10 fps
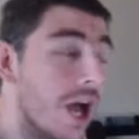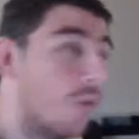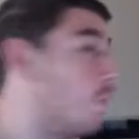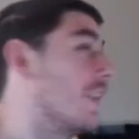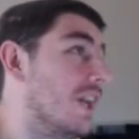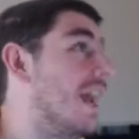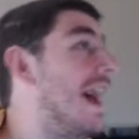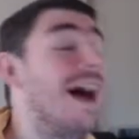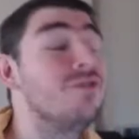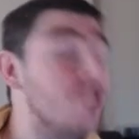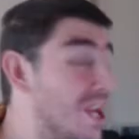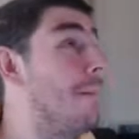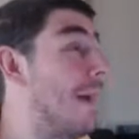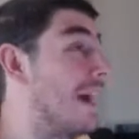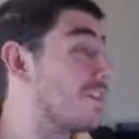We're gonna have
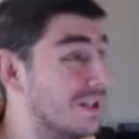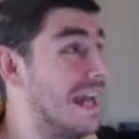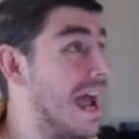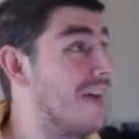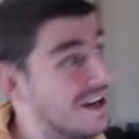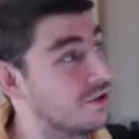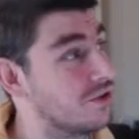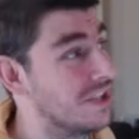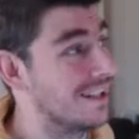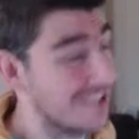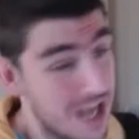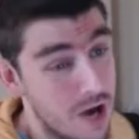jetpacks, we're gonna have exoskeletons,